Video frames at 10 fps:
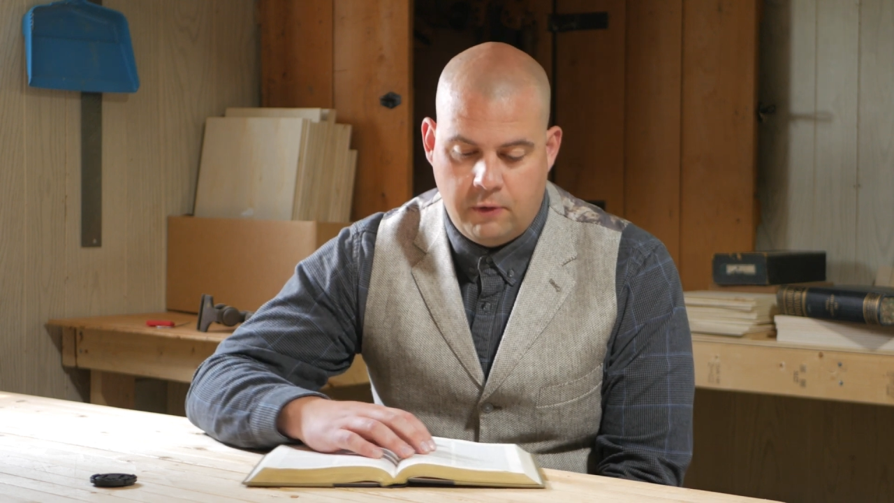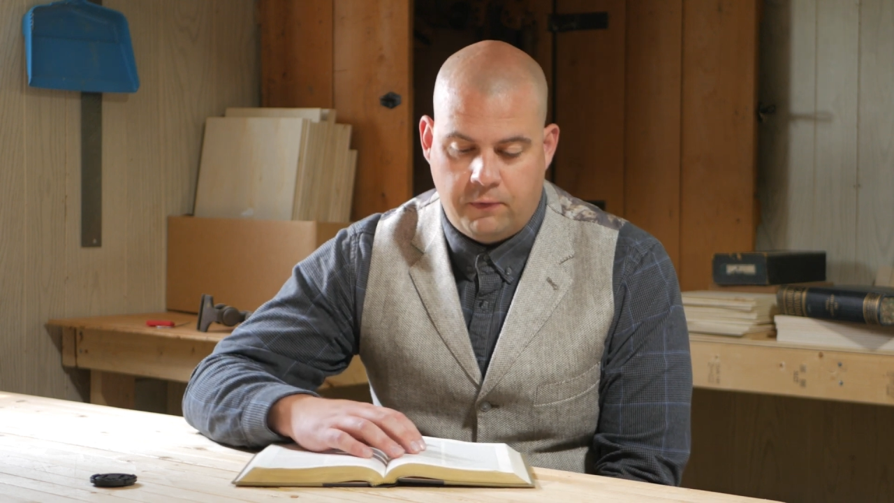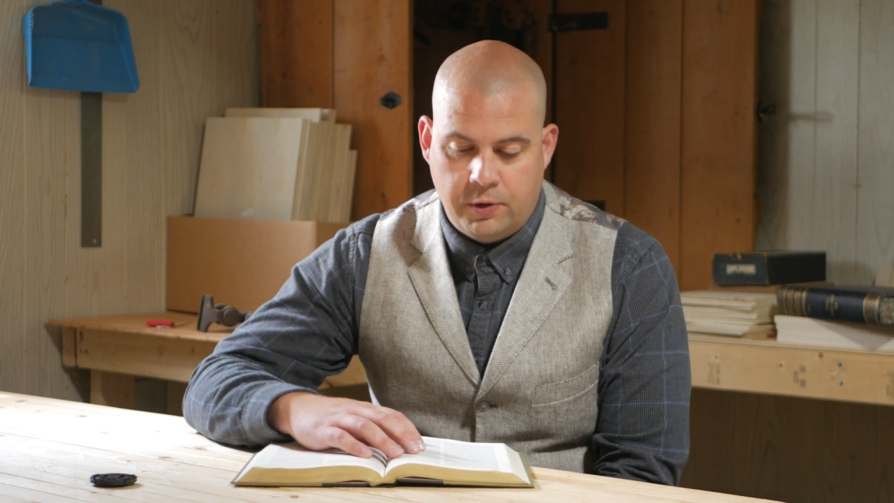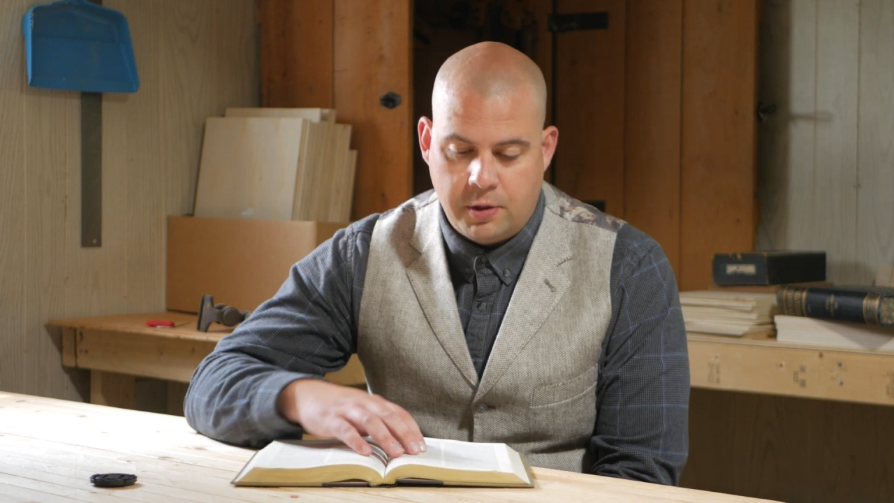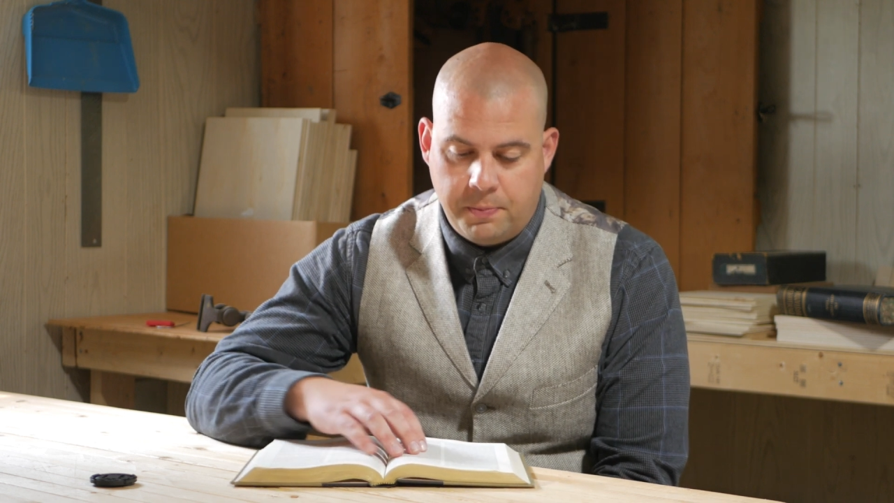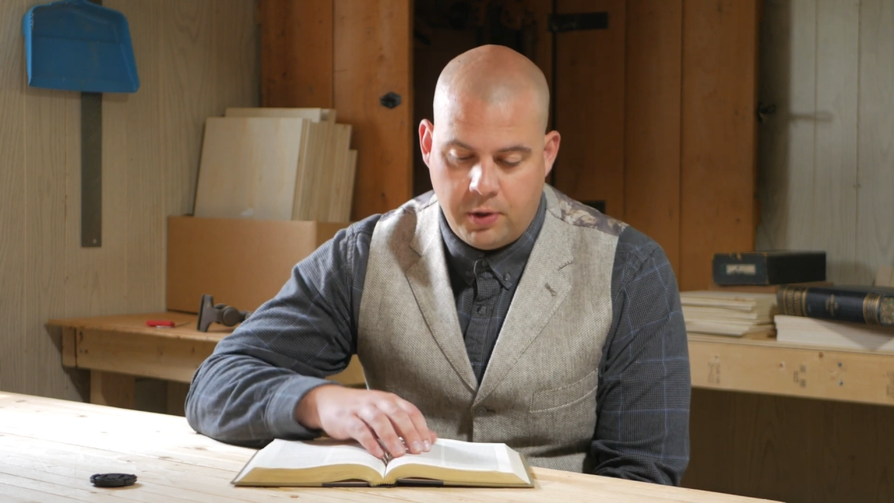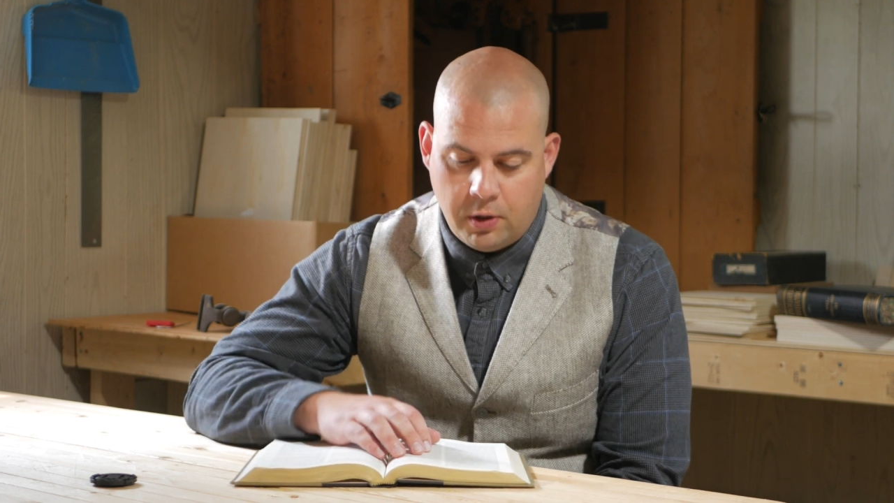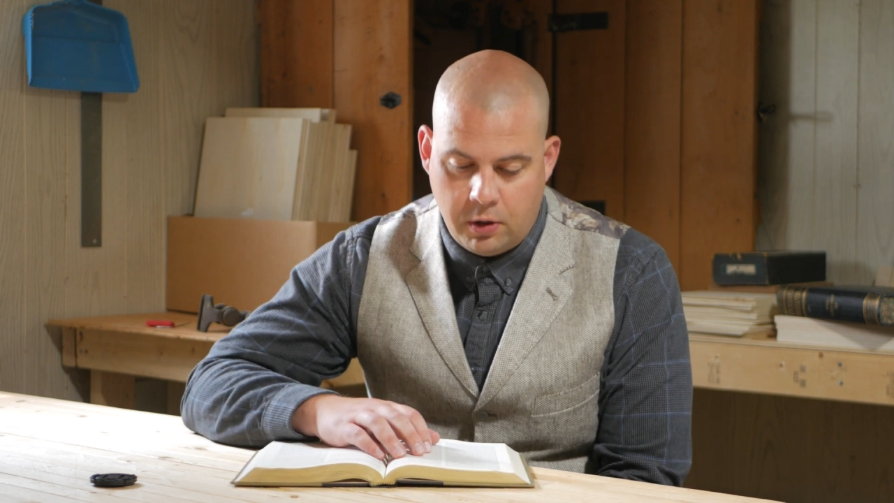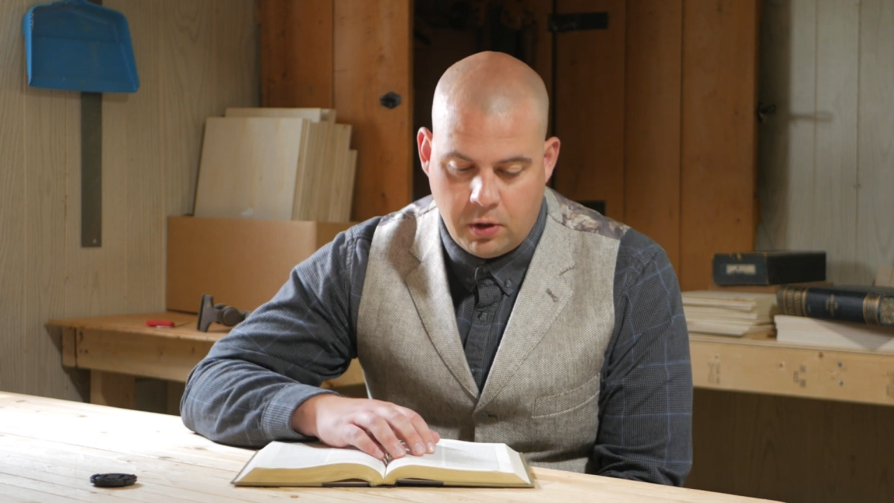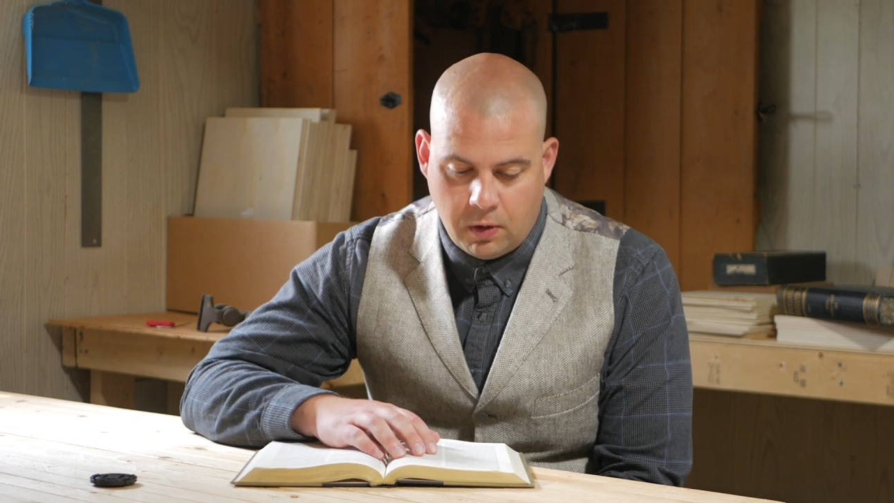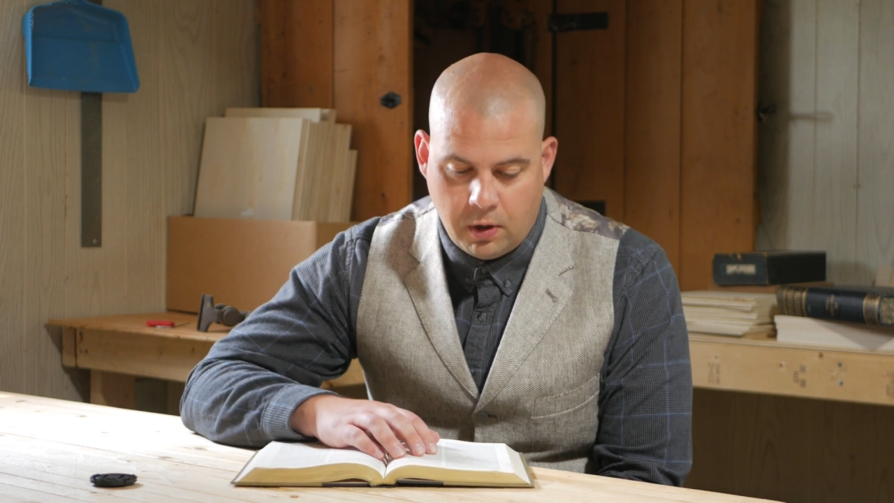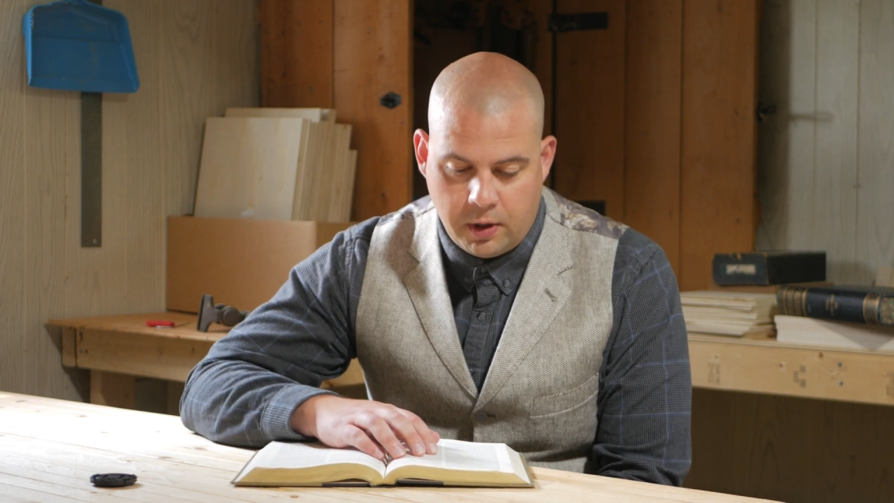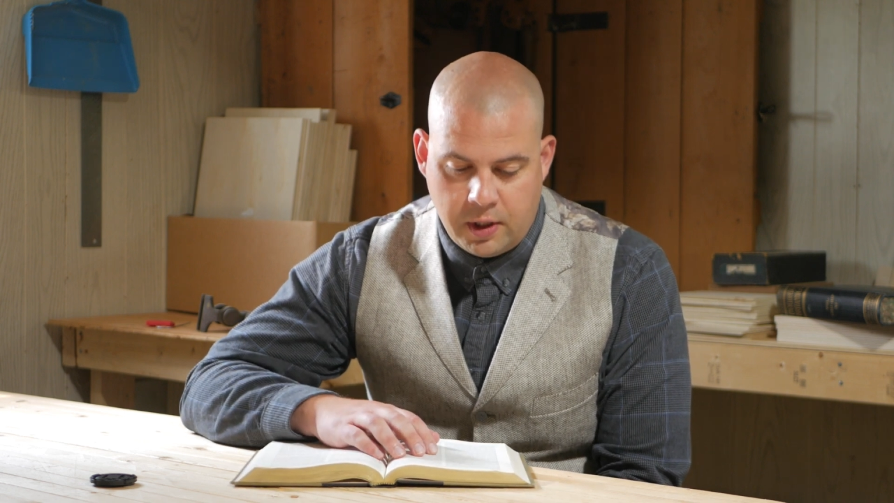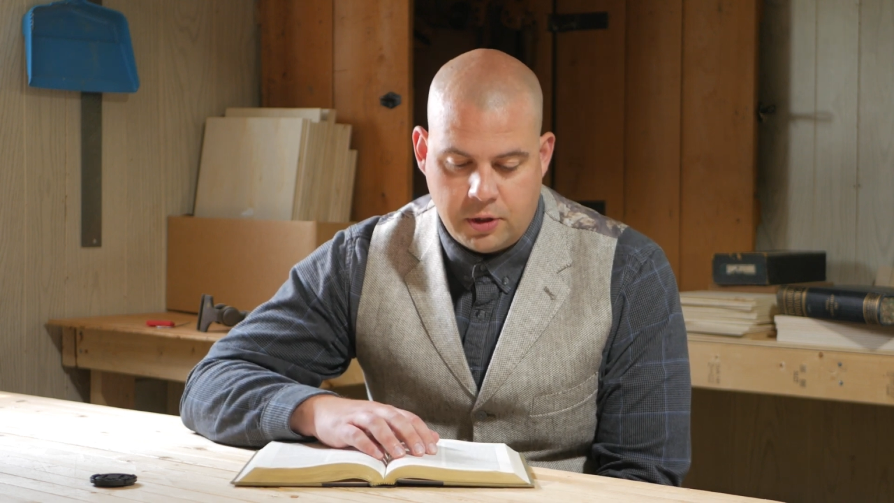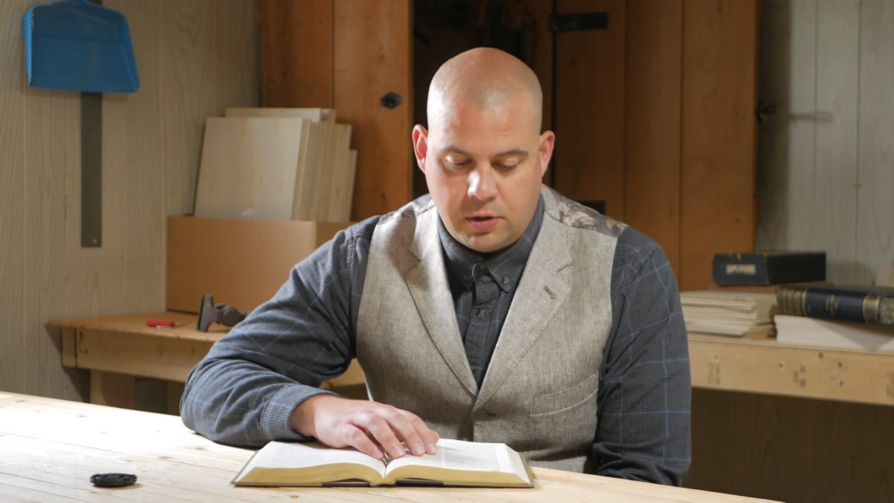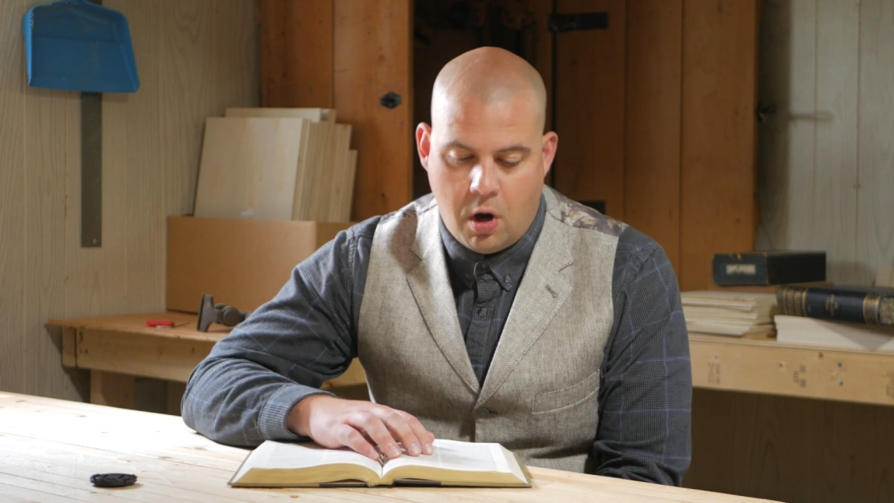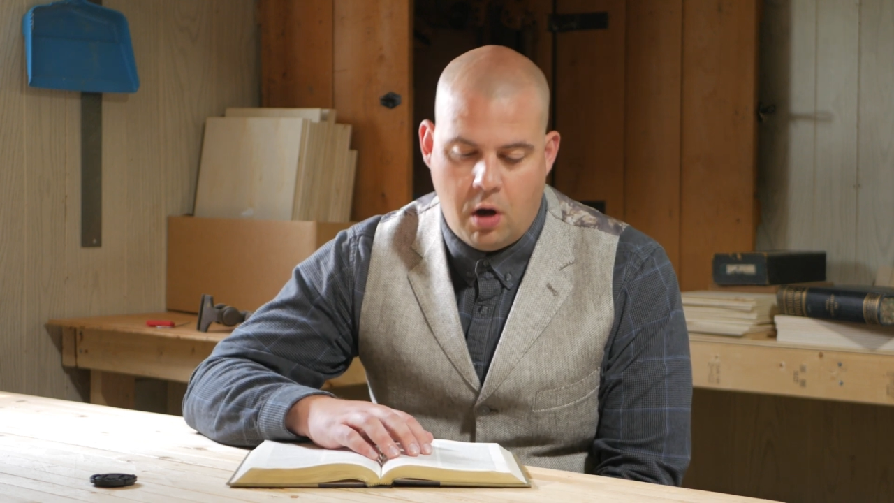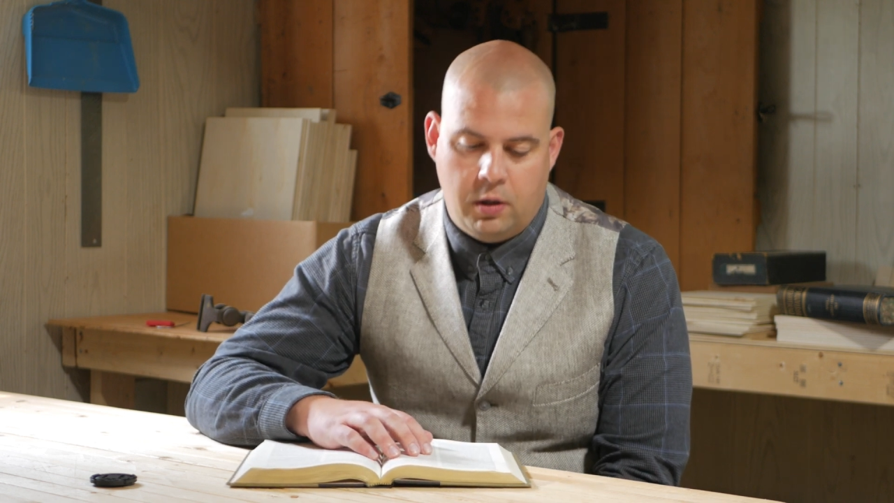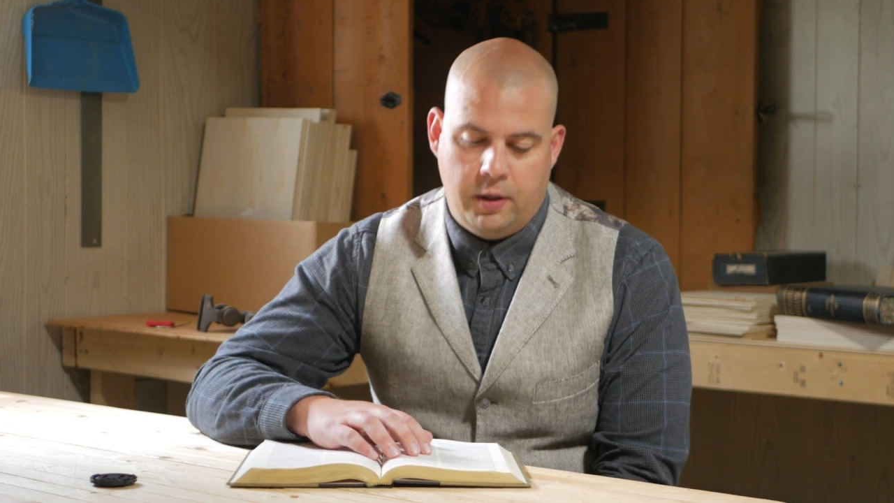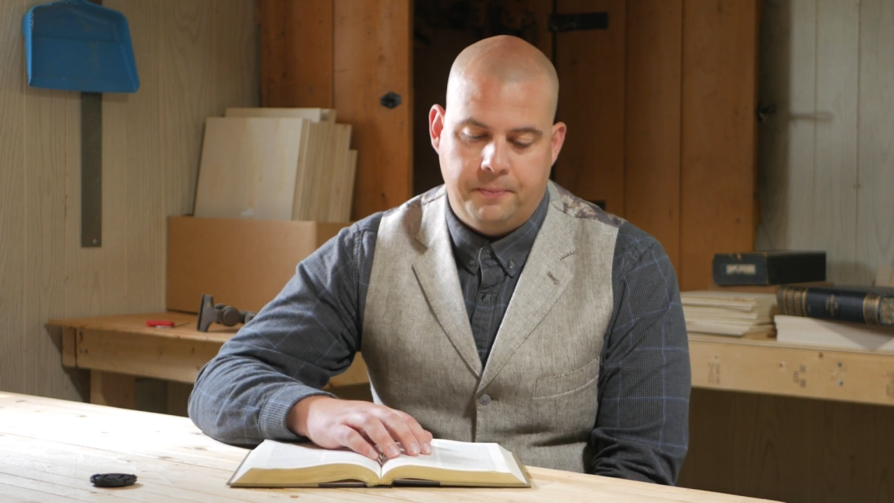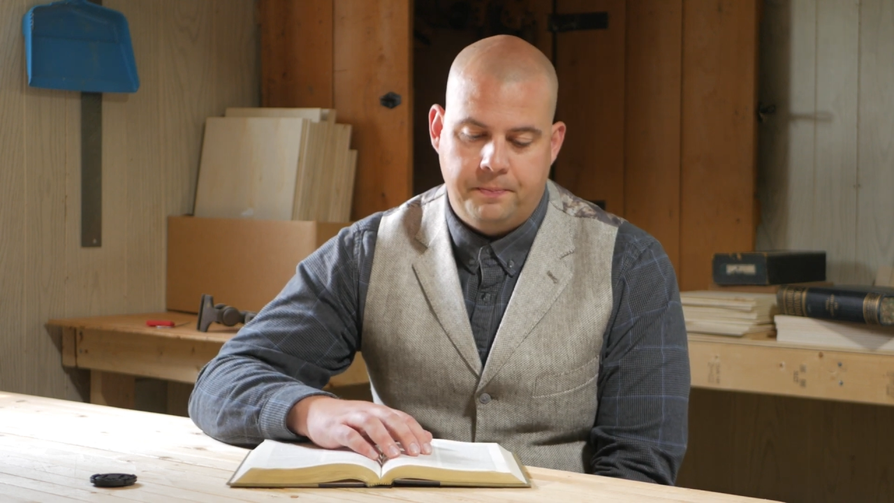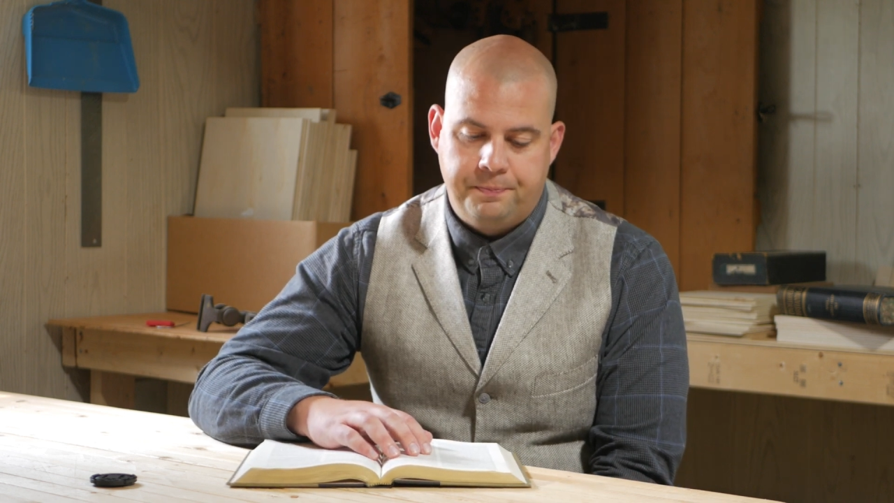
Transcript: for superiority is galling,